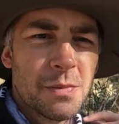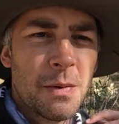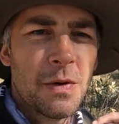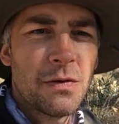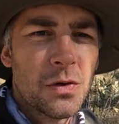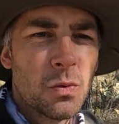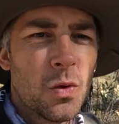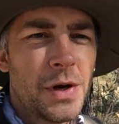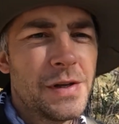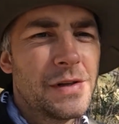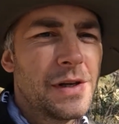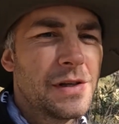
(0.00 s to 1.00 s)
Maybe I've got the
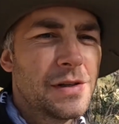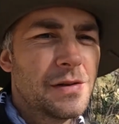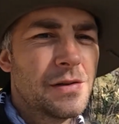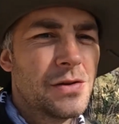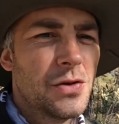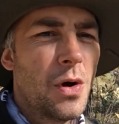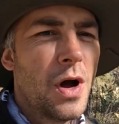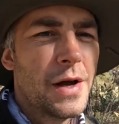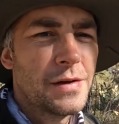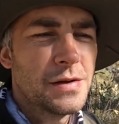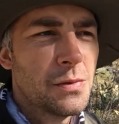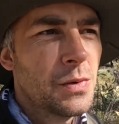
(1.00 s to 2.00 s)
walking sticks too high,
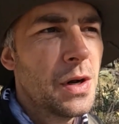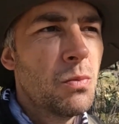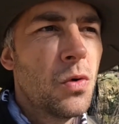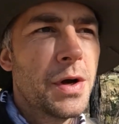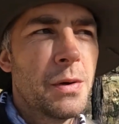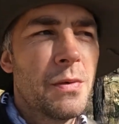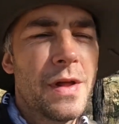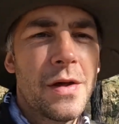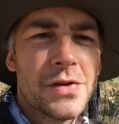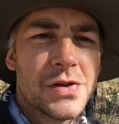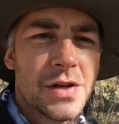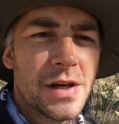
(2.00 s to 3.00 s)
because when I'm walking
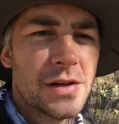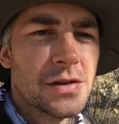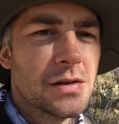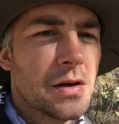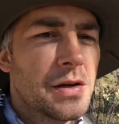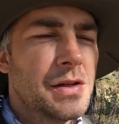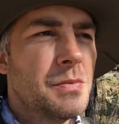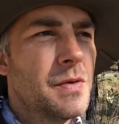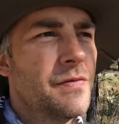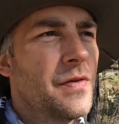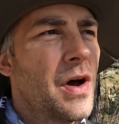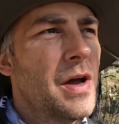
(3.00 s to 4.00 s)
without the sticks I seem to
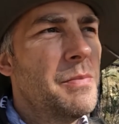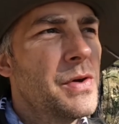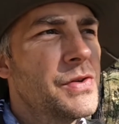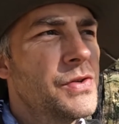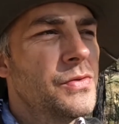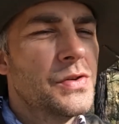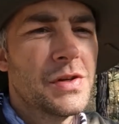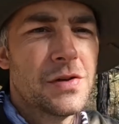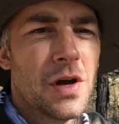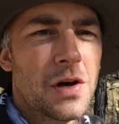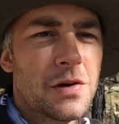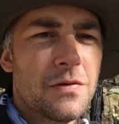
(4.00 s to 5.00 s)
be fine, but as soon as I
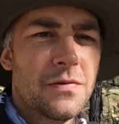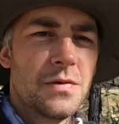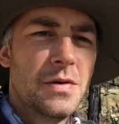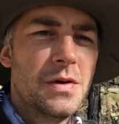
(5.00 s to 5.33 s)
start kind of